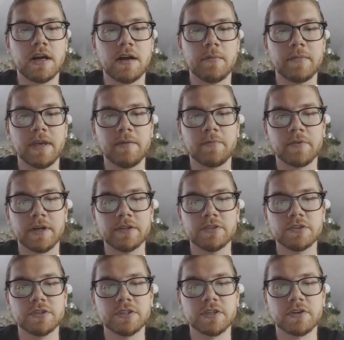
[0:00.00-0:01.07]

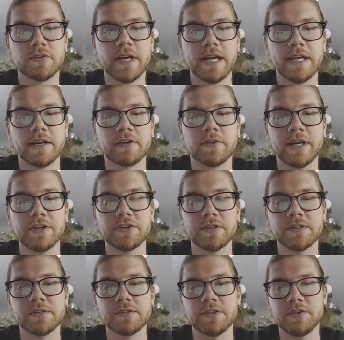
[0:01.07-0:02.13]
eBridge to create
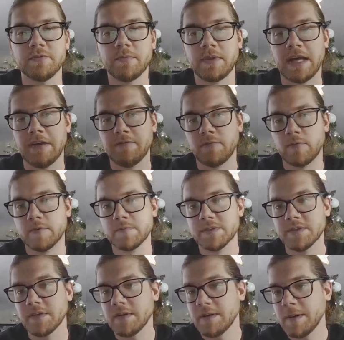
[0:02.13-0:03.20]
integrations to new
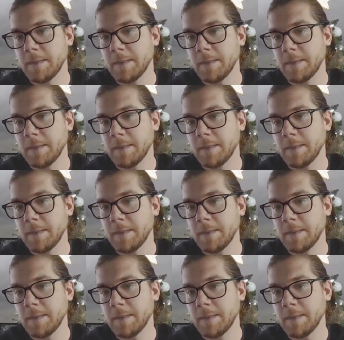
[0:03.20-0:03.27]
platforms.